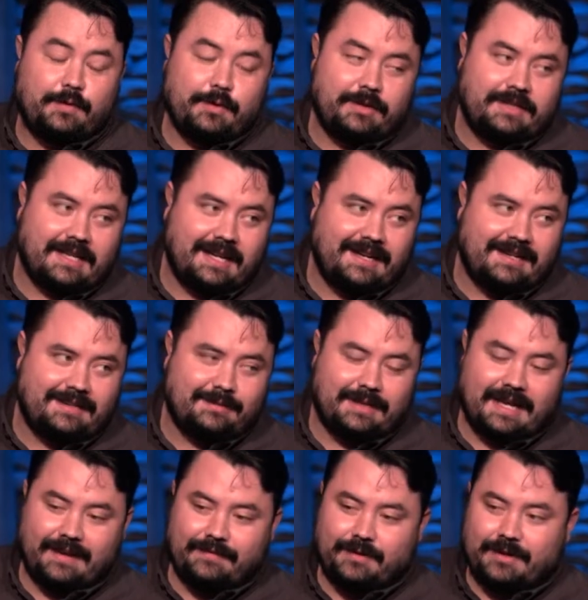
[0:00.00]
you were dead, I would
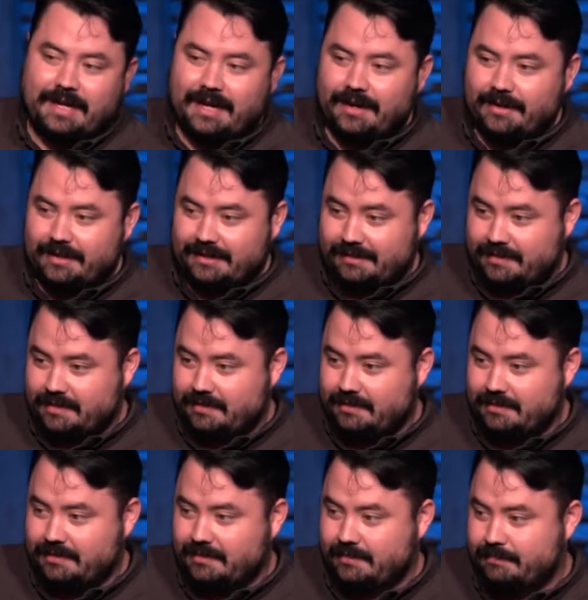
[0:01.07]
have your
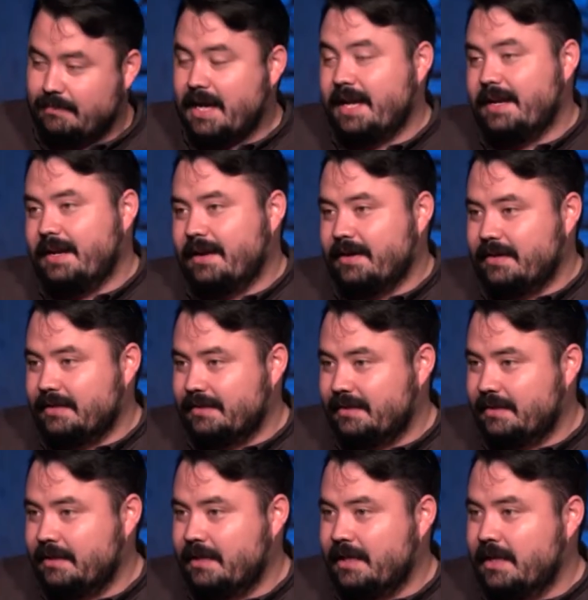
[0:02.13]
inheritance, my
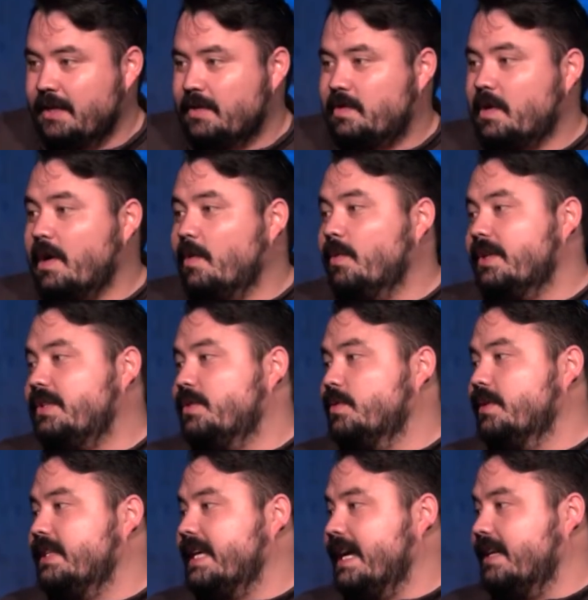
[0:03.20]
inheritance. So I wish you
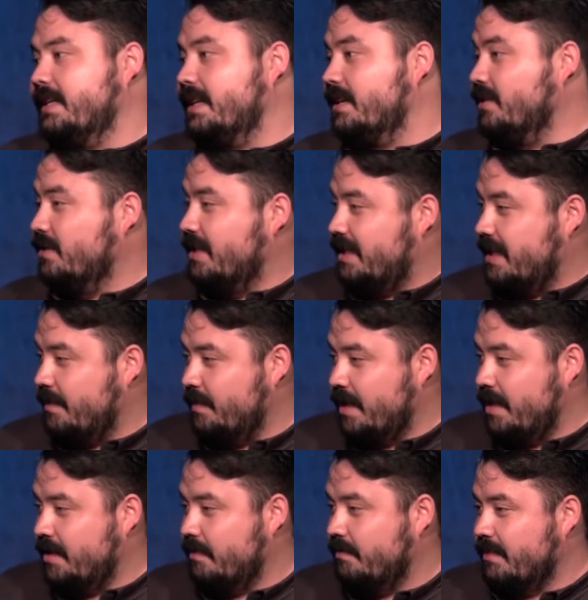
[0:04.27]
were dead. Can you just give
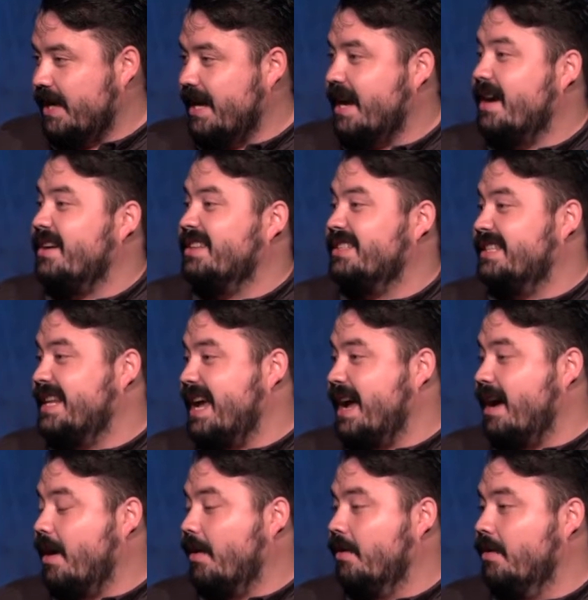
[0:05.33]
me my inheritance
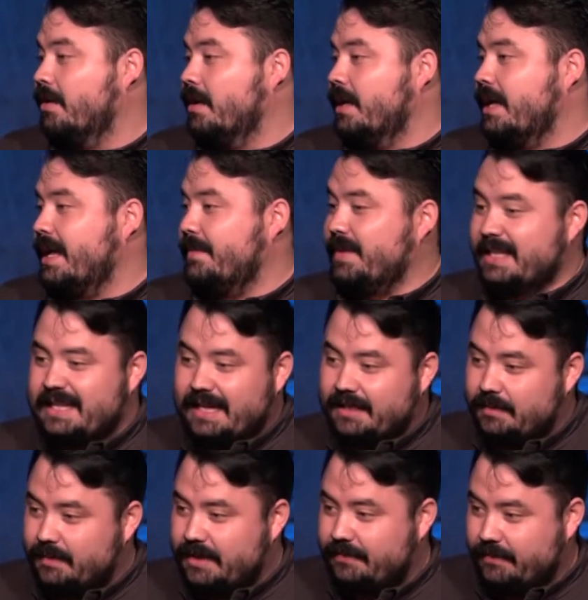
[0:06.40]
now and be dead
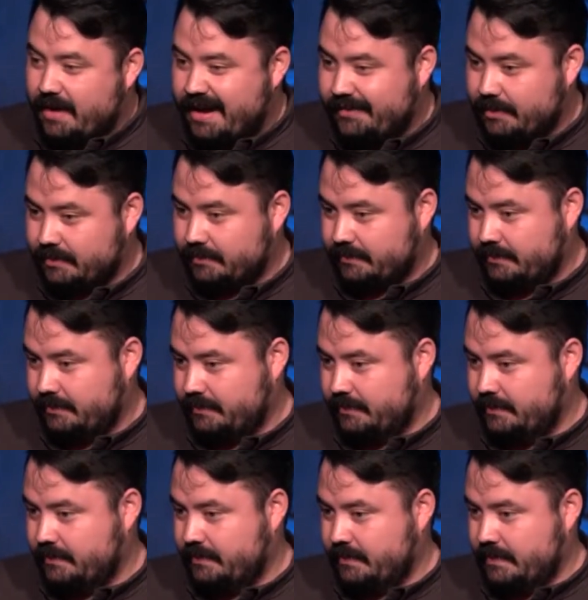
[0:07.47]
to me forever?
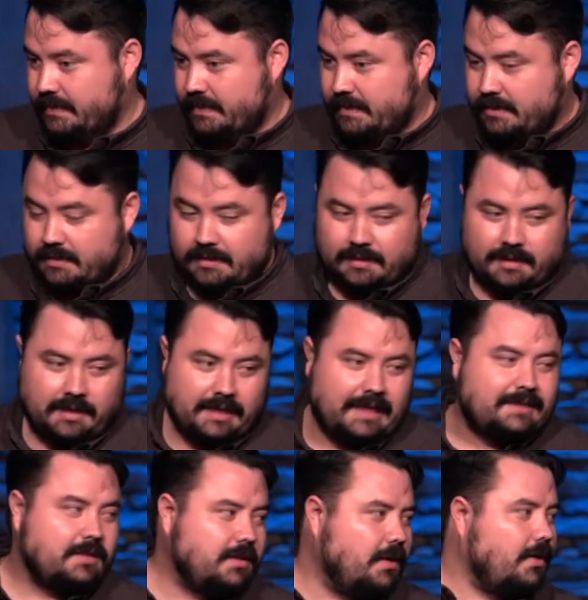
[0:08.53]

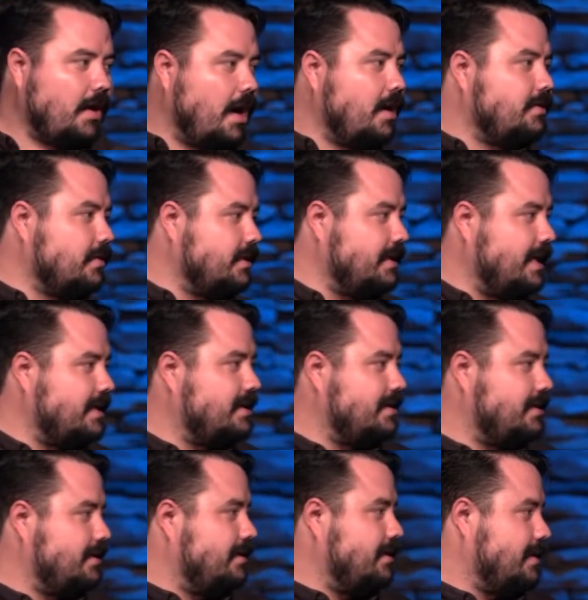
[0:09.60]
That's a little awkward.
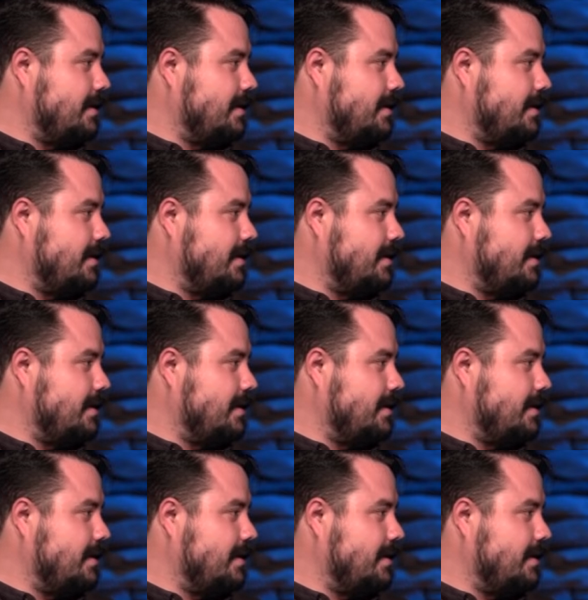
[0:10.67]
That's